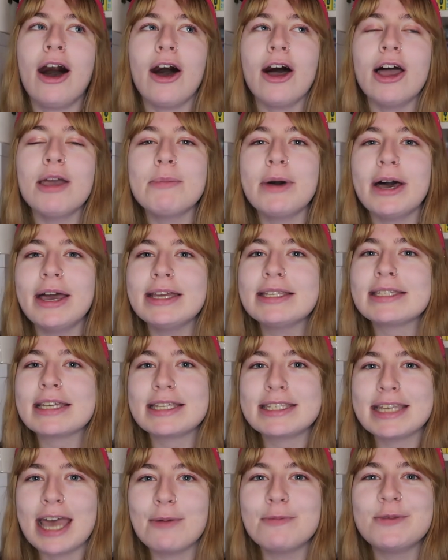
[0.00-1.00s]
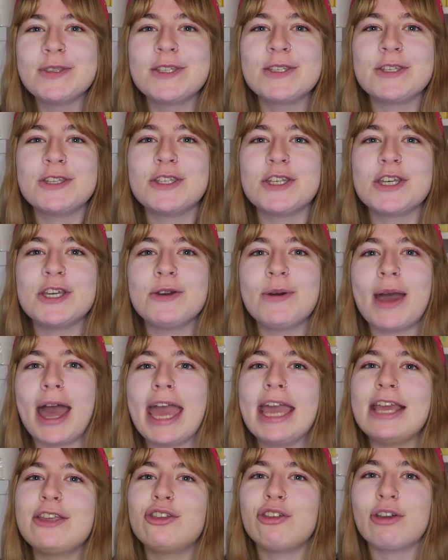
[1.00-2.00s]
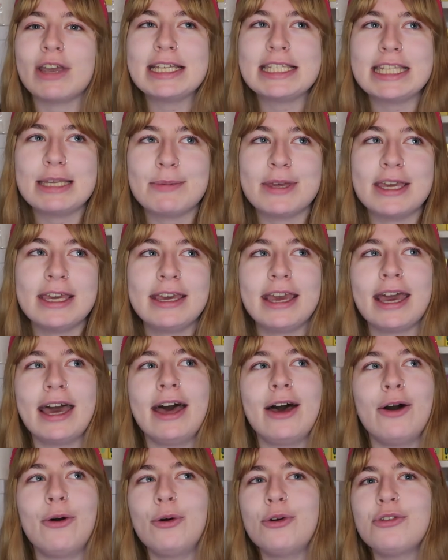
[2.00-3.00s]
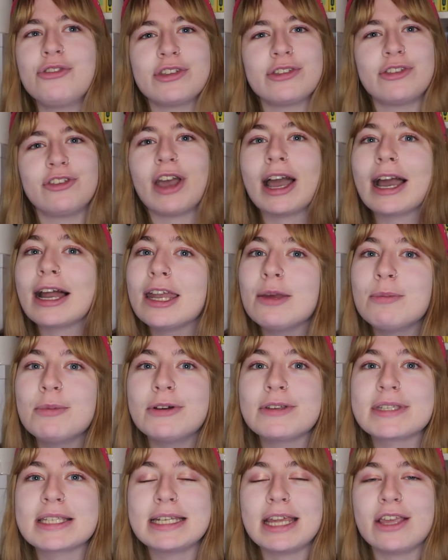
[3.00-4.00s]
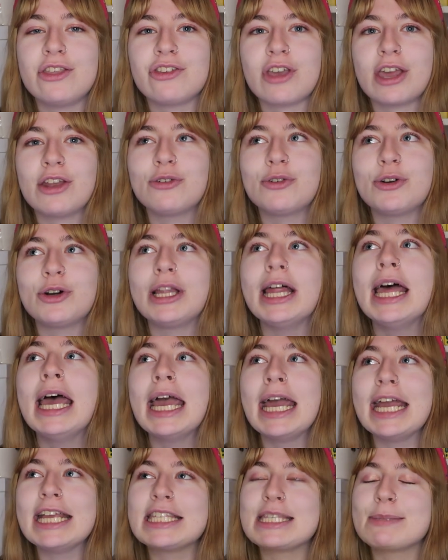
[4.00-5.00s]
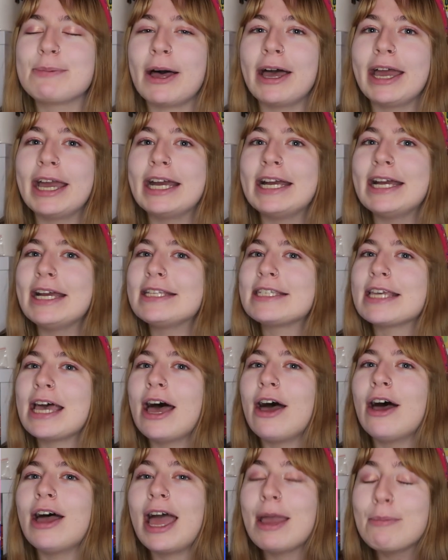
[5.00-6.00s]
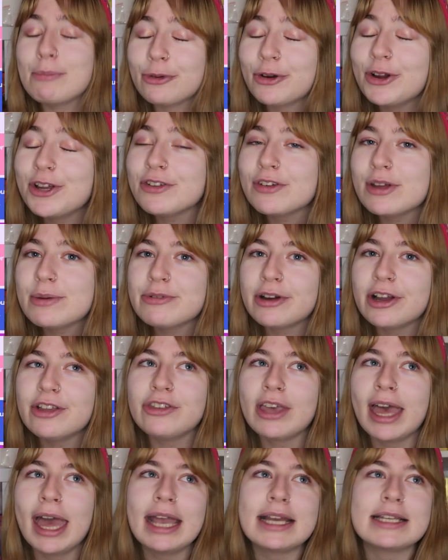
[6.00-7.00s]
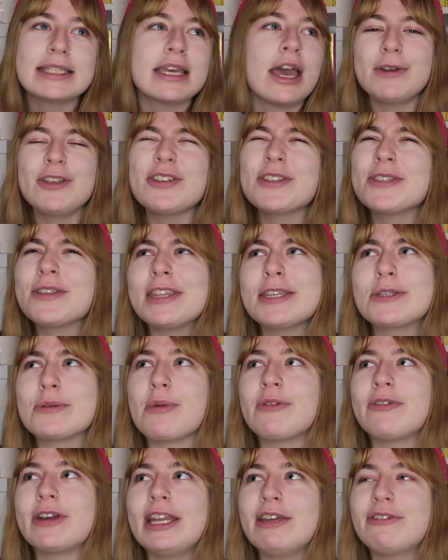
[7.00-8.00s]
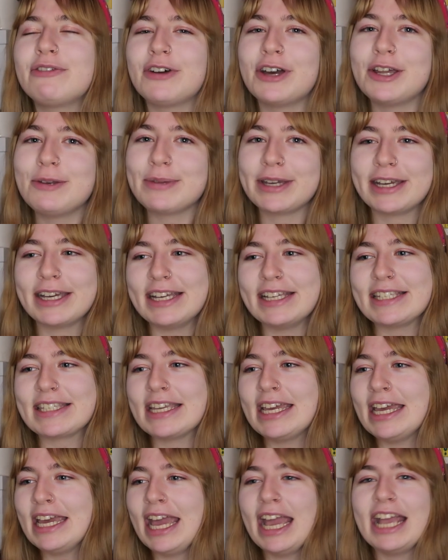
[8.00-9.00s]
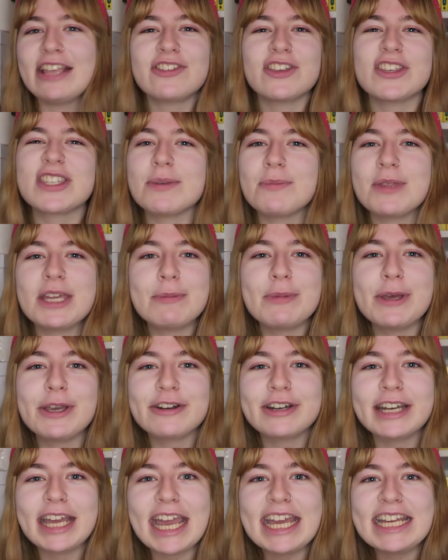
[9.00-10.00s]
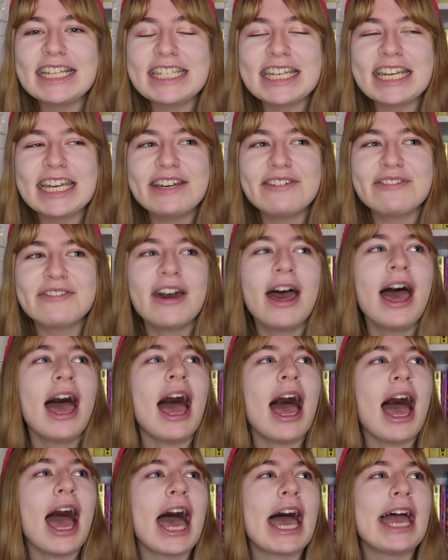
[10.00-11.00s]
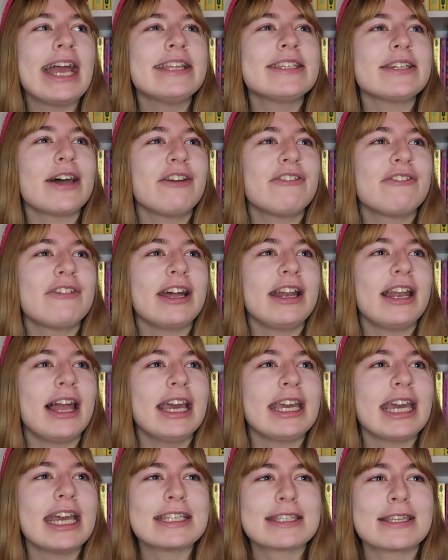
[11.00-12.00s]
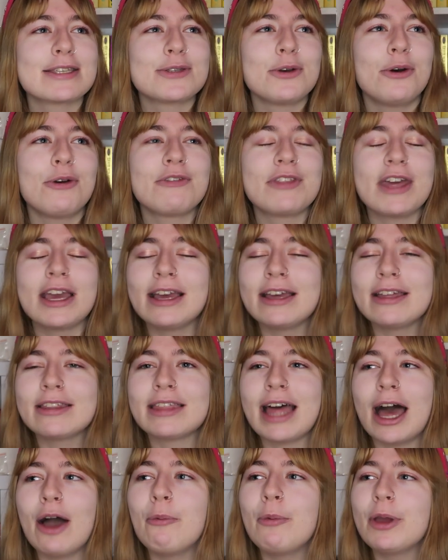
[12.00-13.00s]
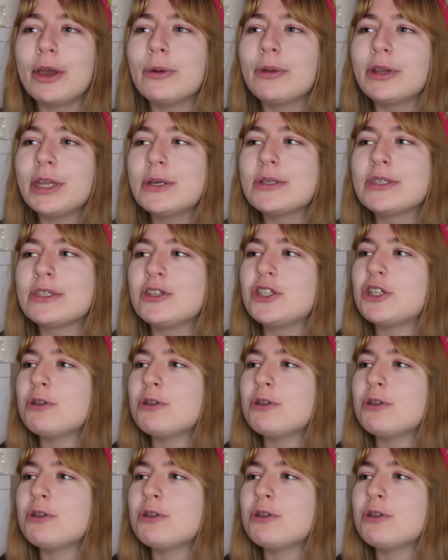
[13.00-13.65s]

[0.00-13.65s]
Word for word: I might attempt to do a Tracy Beaker or just Jacqueline Wilson in general inspired embroidery project. We just thought this would be really fun because it's just something a bit creative and I feel like it's the sort of thing that we all used